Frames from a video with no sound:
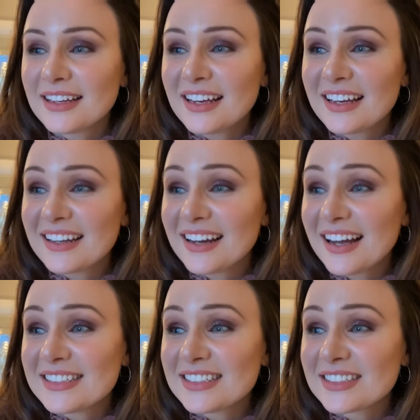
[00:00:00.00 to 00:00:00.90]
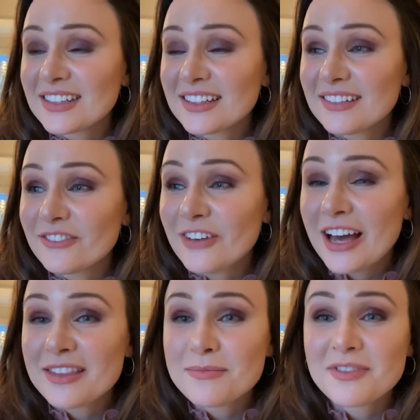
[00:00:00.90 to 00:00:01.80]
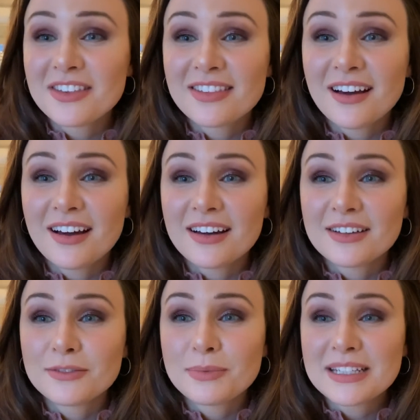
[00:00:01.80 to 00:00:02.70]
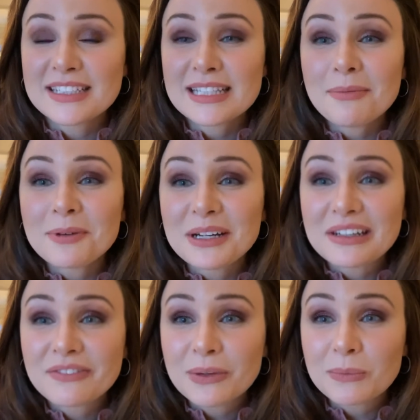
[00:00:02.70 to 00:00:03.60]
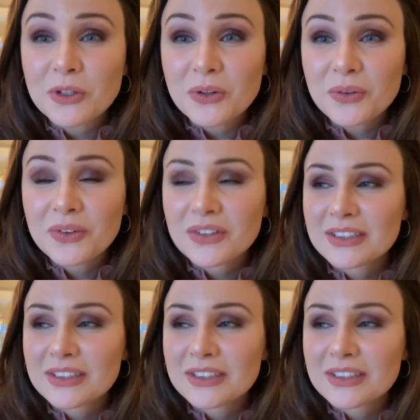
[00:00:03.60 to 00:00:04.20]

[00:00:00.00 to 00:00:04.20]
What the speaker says: and I just couldn't fathom the thought of being separated from you.